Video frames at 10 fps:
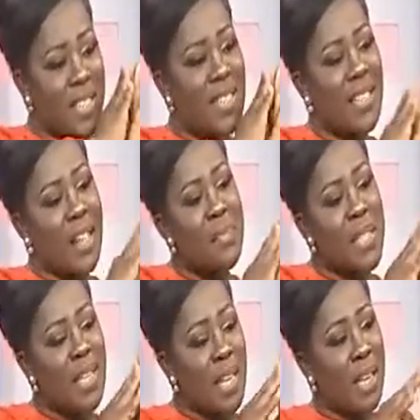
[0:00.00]
Tell me
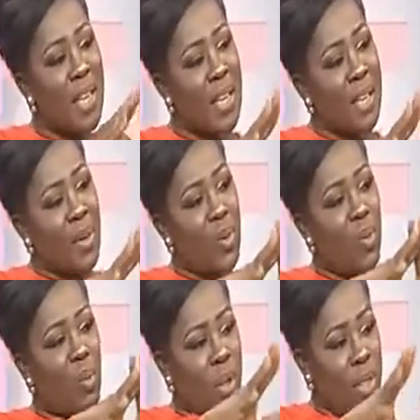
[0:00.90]
exactly
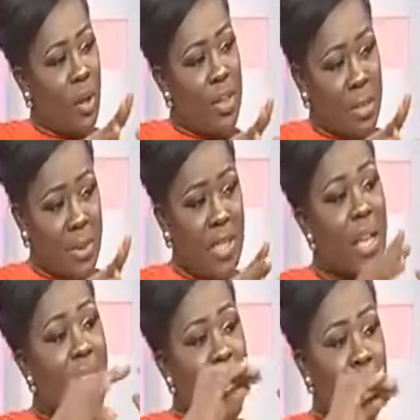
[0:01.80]
what the concept is.
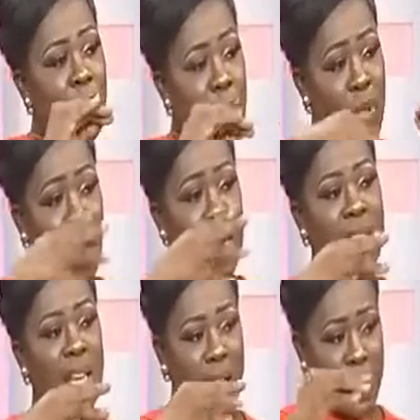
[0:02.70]
I know the
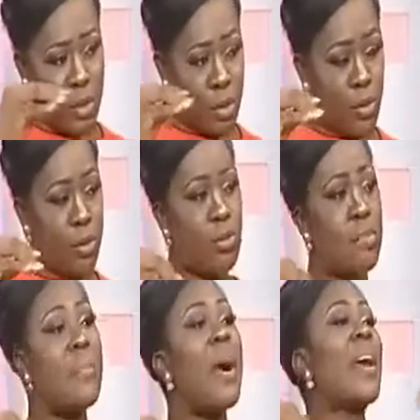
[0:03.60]
idea is to
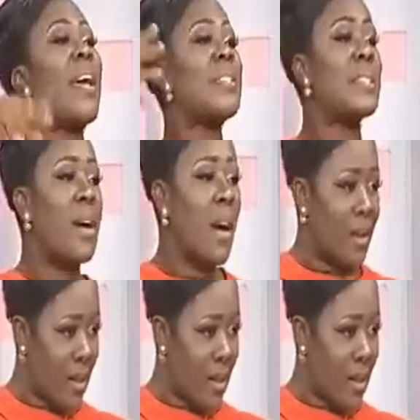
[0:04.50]
market Ghana.